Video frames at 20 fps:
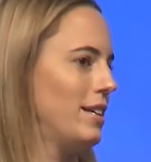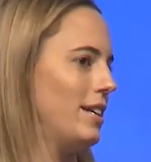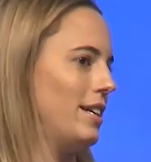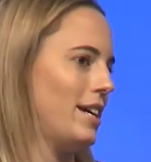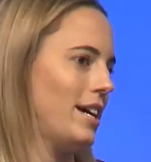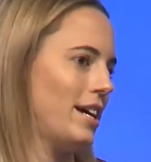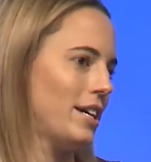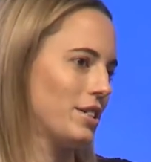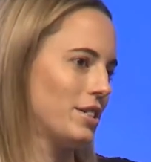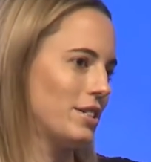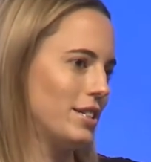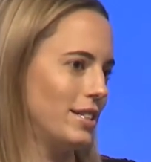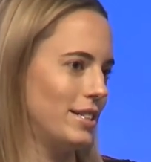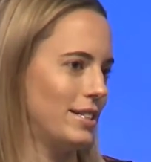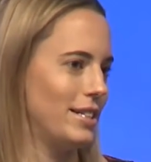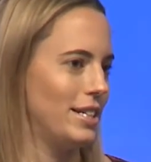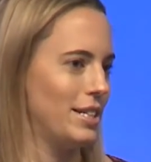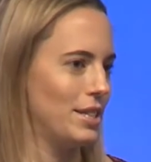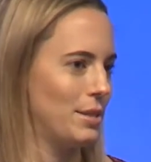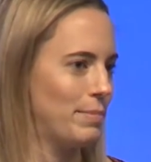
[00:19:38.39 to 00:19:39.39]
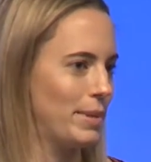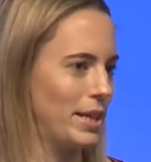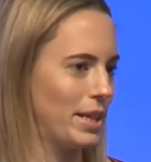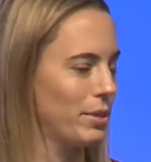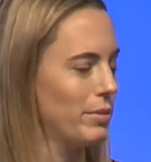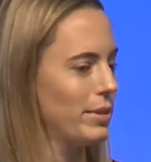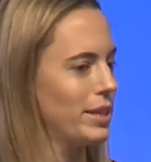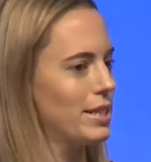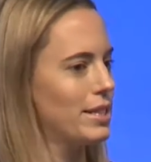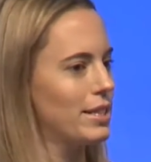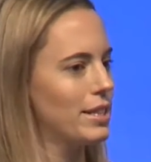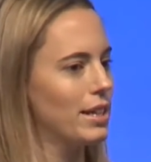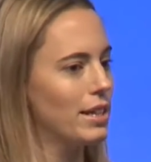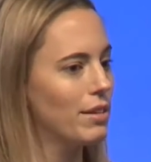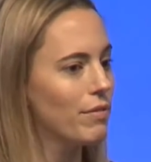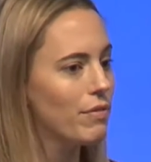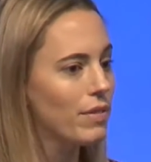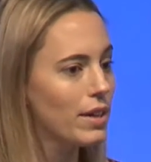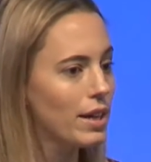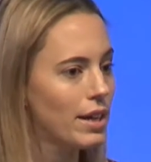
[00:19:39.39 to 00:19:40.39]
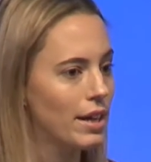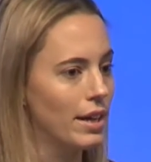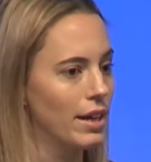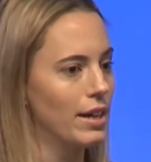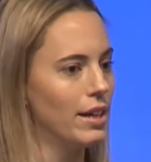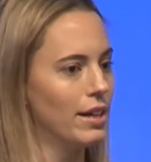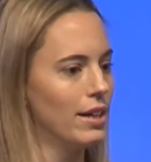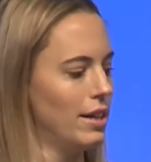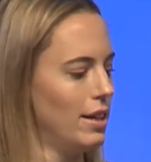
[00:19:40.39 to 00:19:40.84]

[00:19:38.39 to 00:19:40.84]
it actually says penguins can fly.